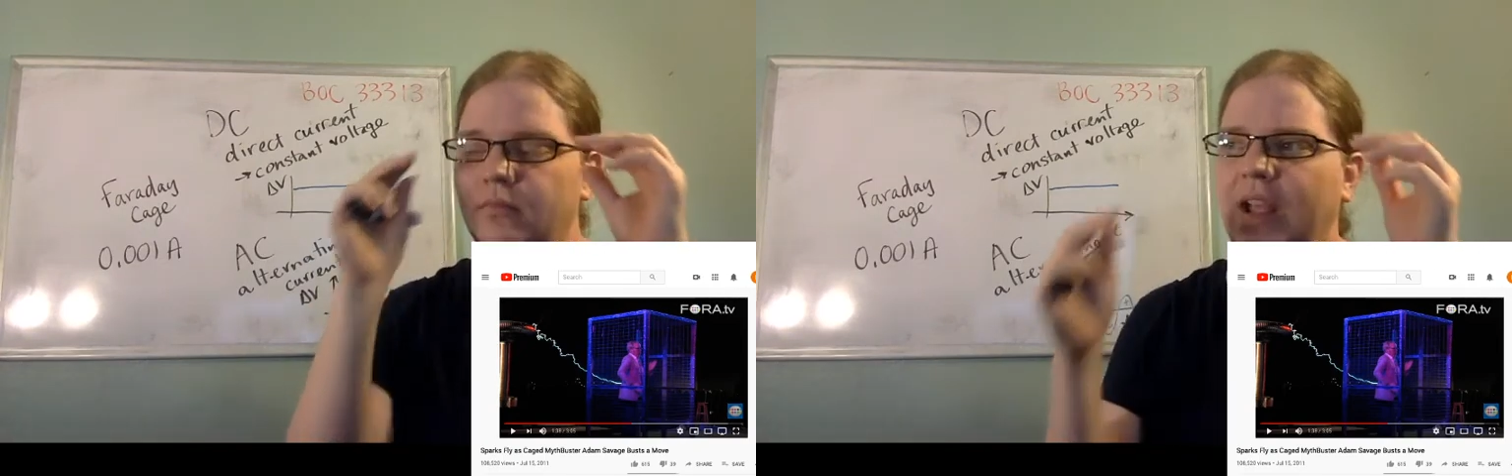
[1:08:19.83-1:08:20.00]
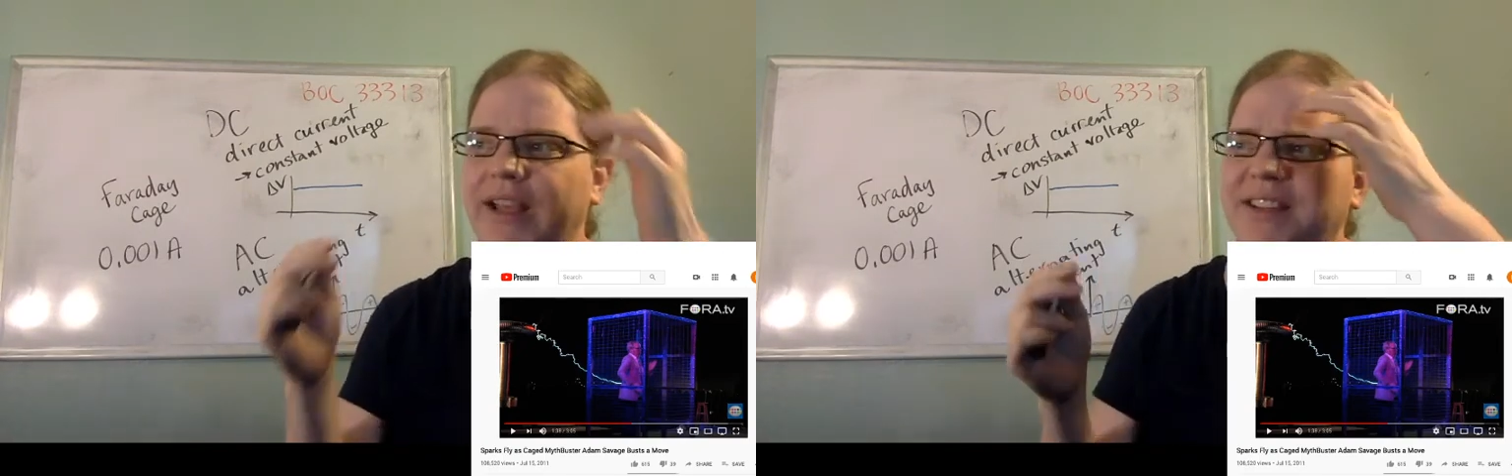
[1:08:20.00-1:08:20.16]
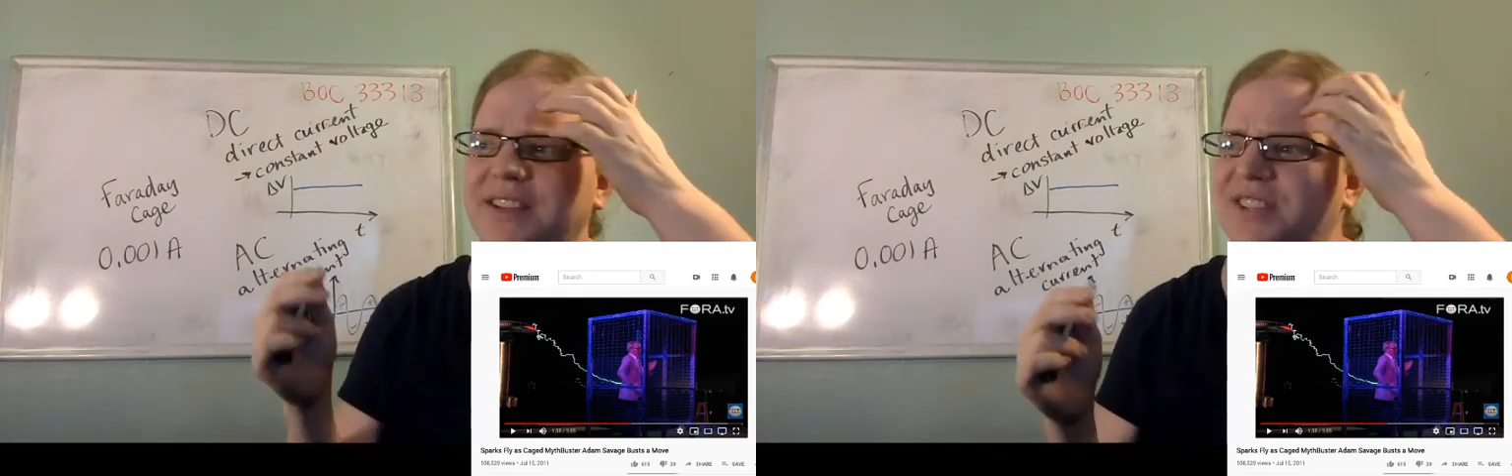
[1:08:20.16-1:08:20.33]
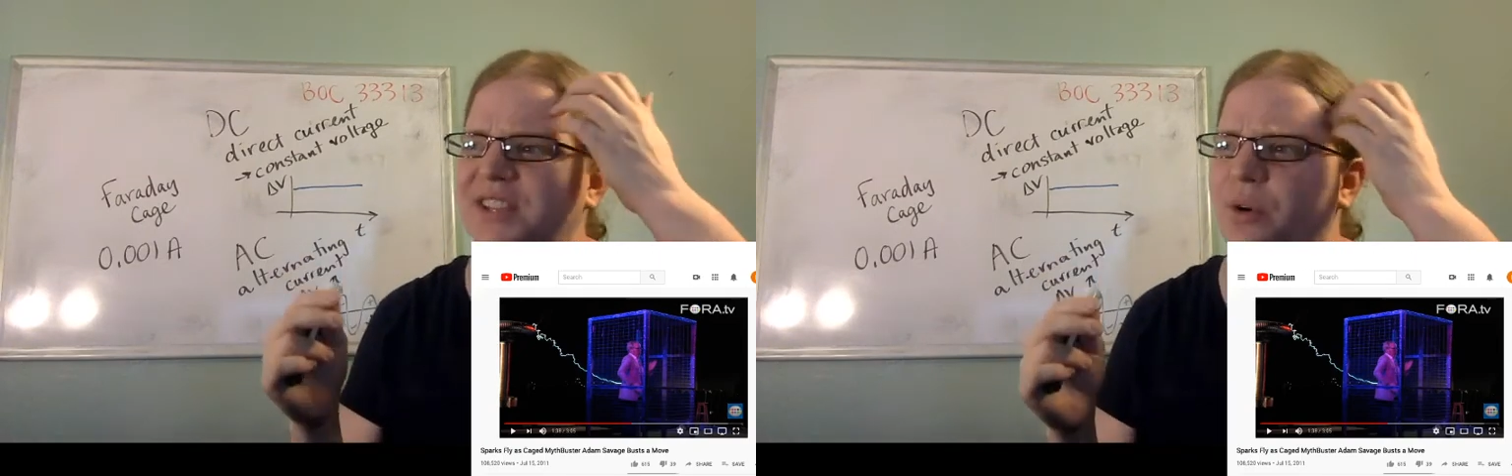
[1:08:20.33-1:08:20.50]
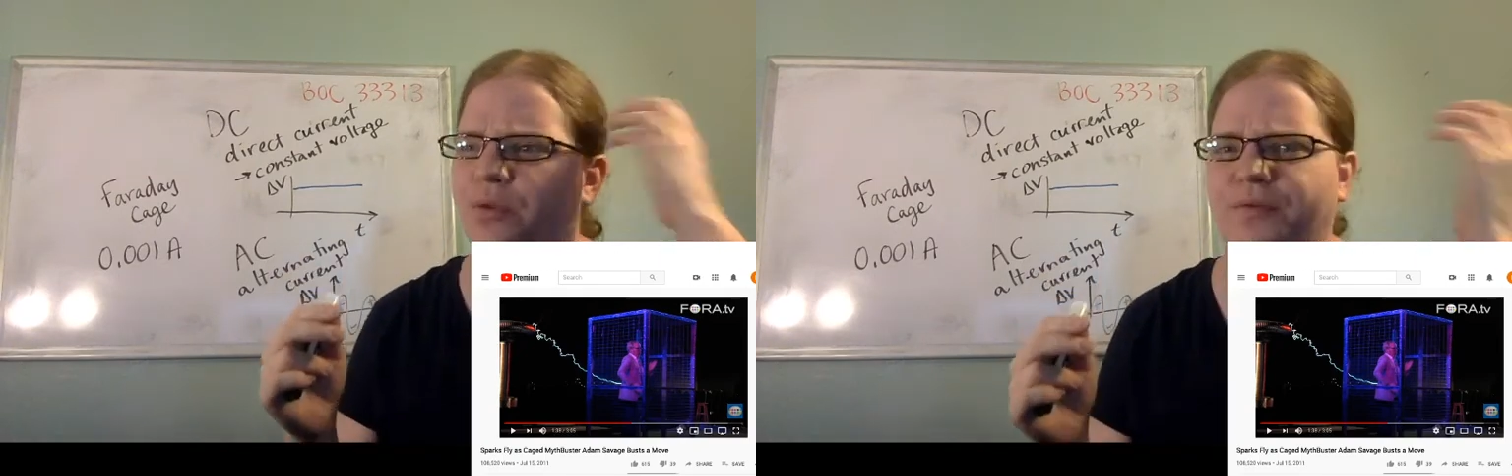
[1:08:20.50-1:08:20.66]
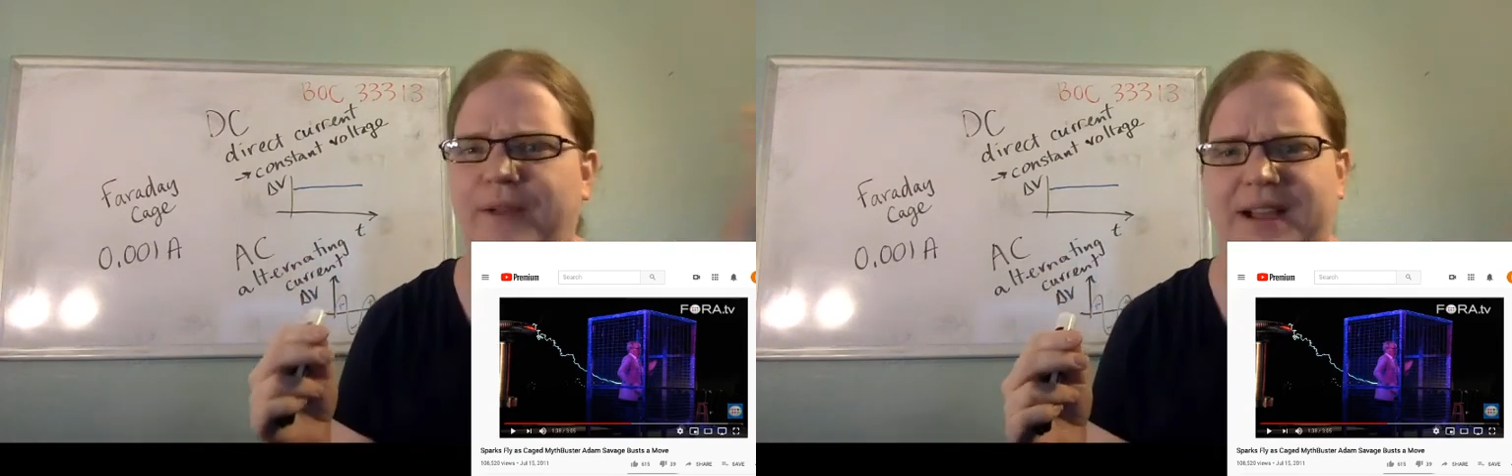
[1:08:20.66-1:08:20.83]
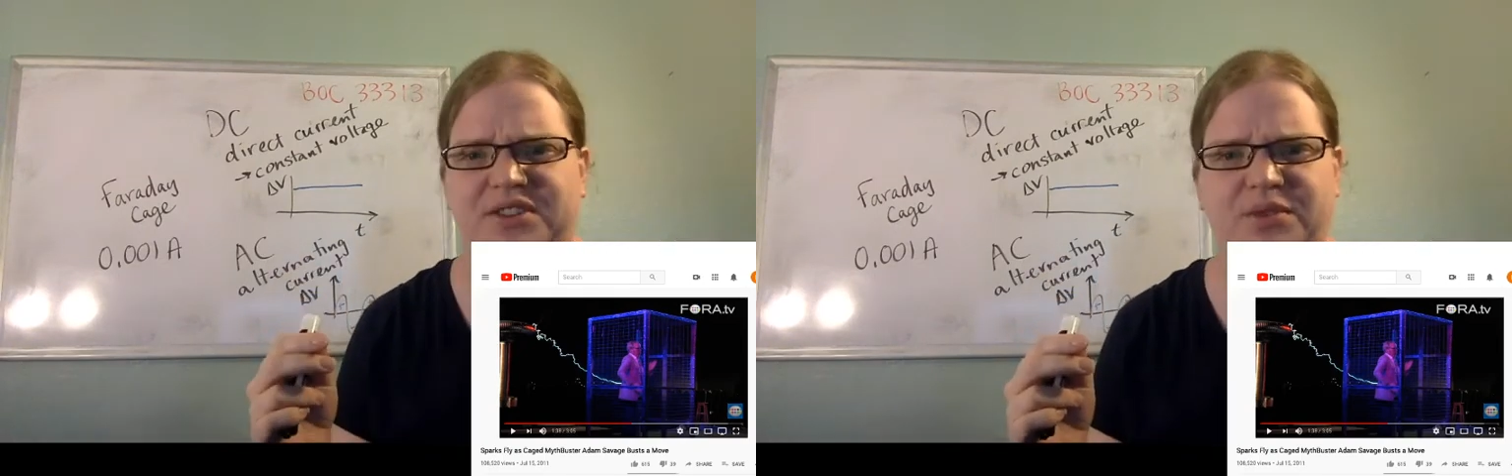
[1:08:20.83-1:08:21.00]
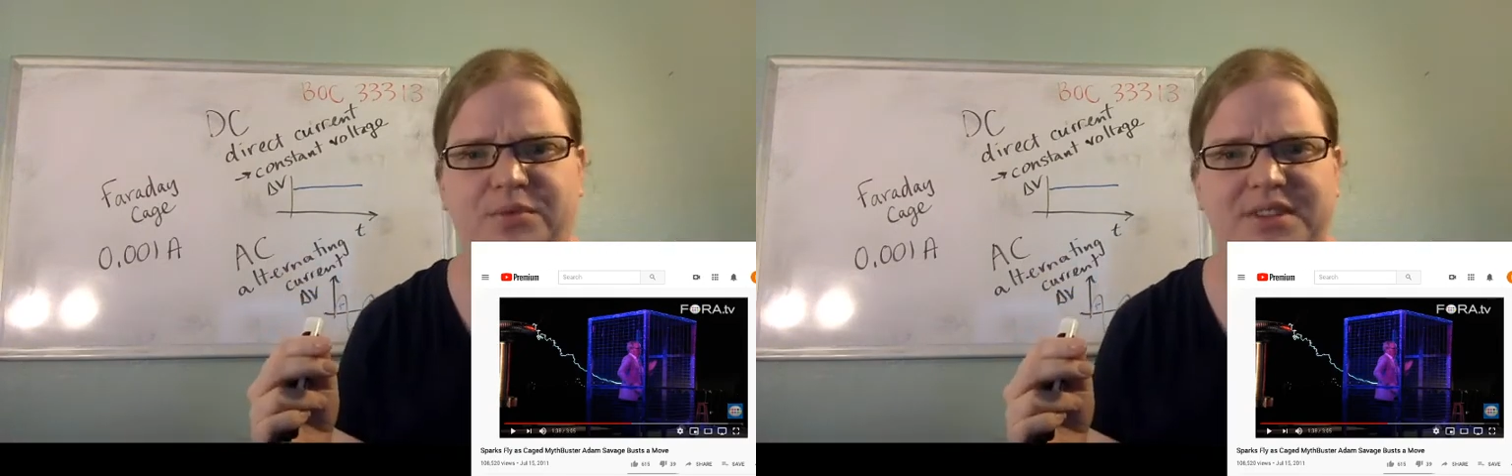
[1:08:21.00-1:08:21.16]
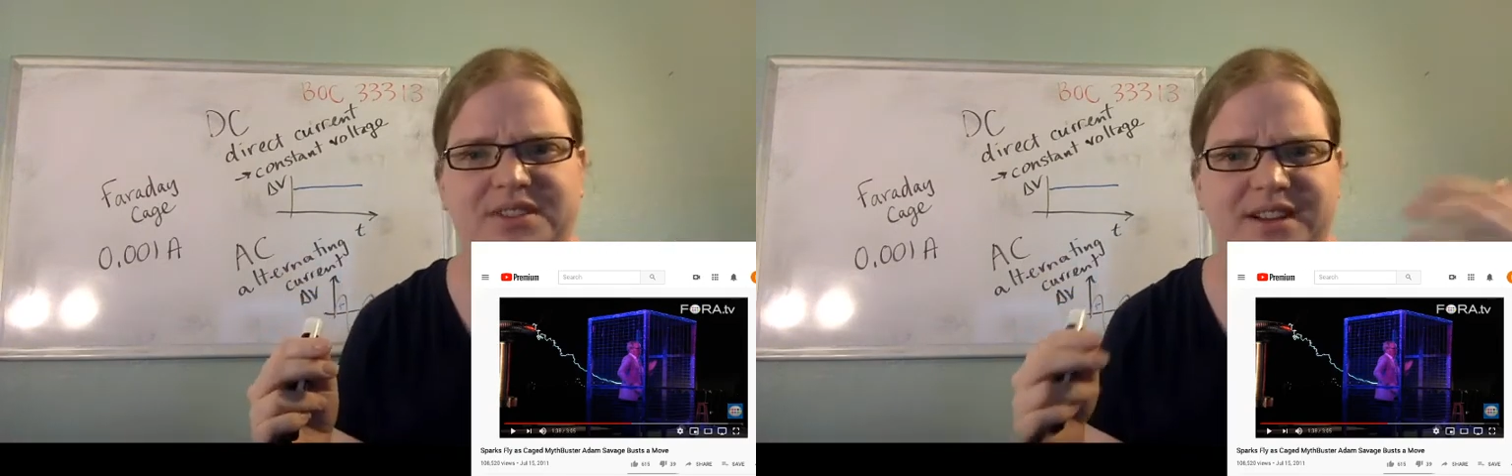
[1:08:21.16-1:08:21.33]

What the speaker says: at least the old-fashioned ones,